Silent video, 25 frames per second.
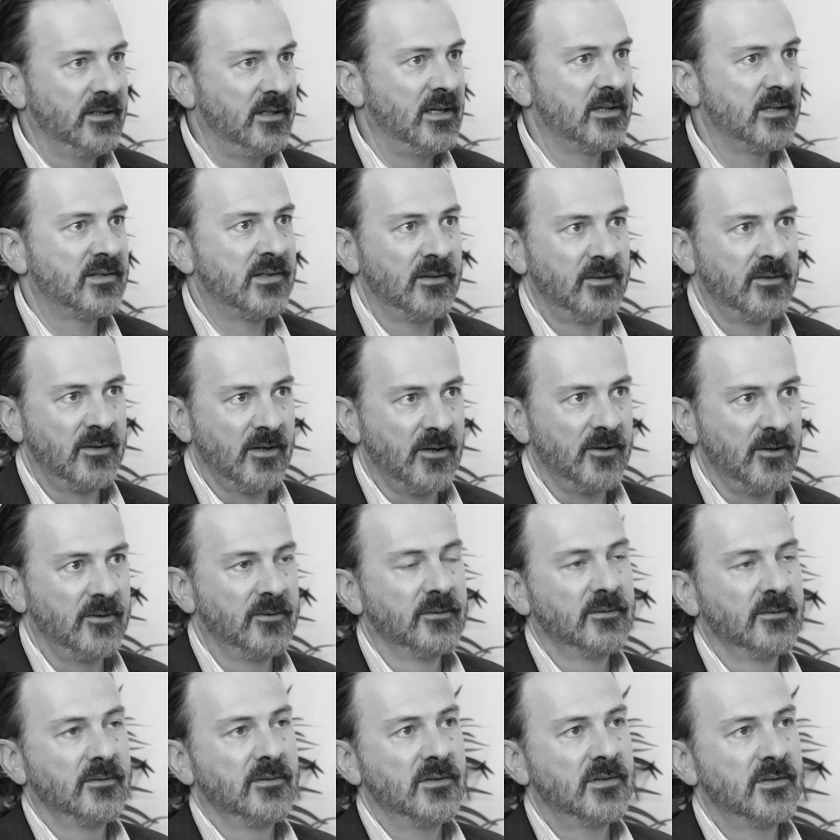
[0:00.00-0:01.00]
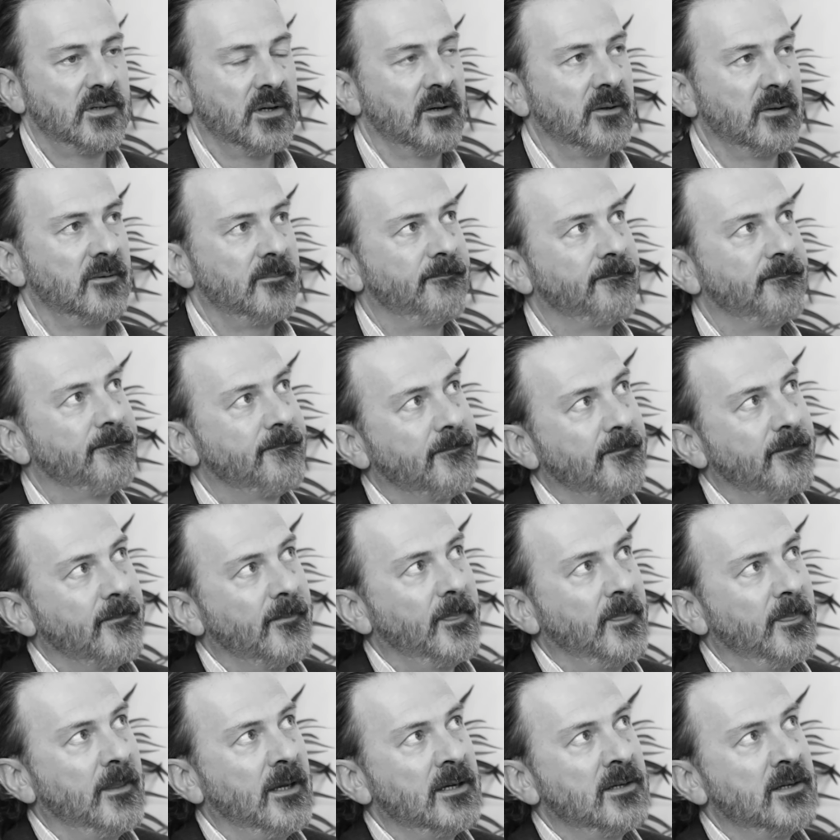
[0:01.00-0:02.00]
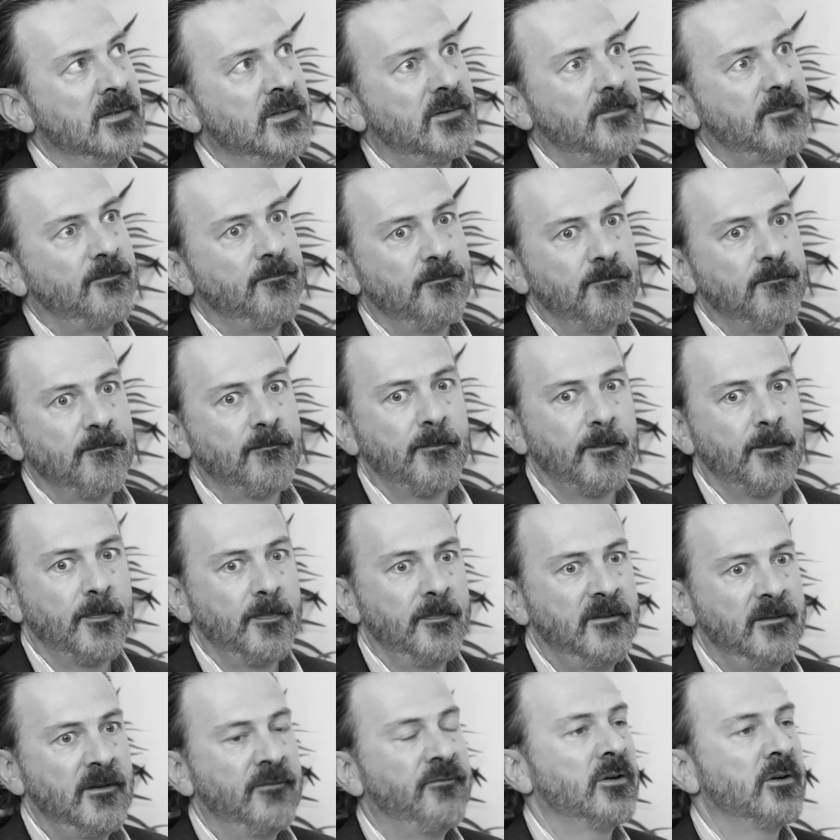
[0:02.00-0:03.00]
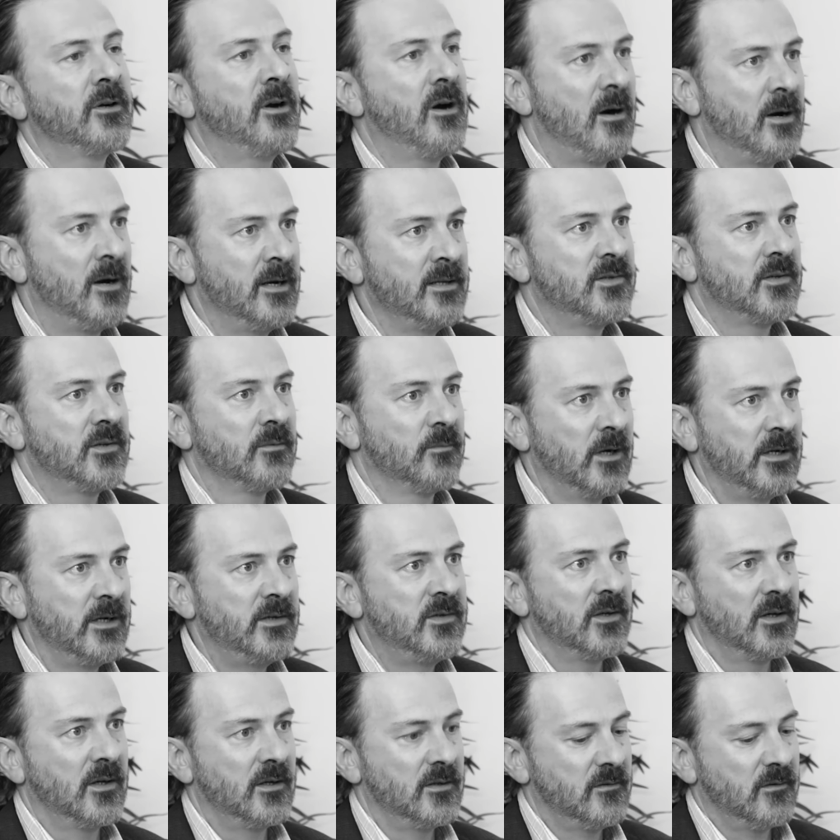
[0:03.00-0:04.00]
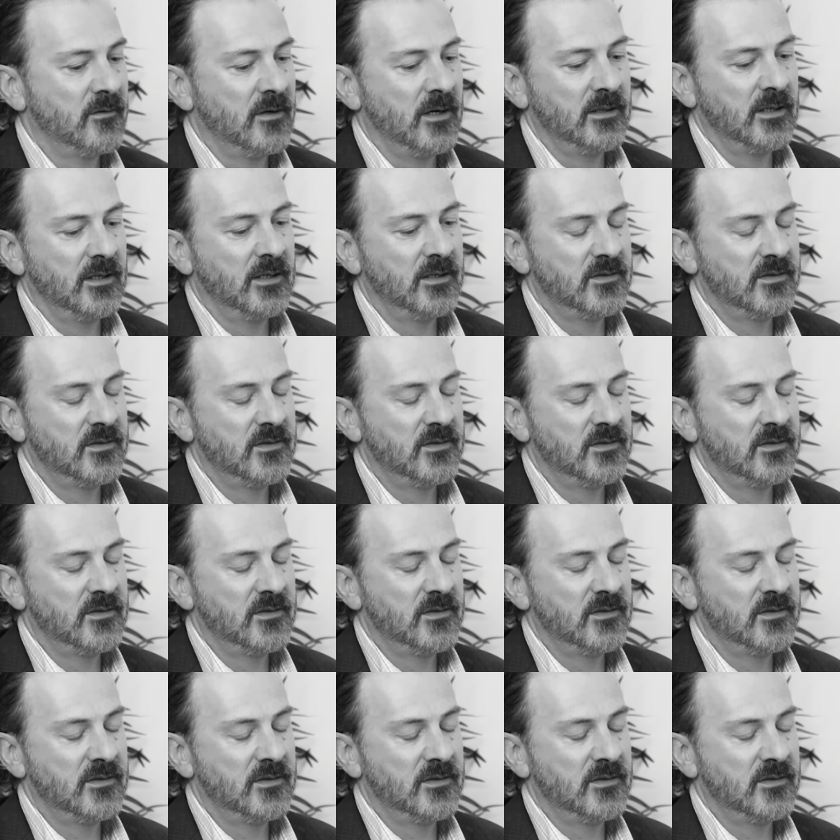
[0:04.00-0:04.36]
Okay, yes right. and no. Right. So, there's different kinds of research, right?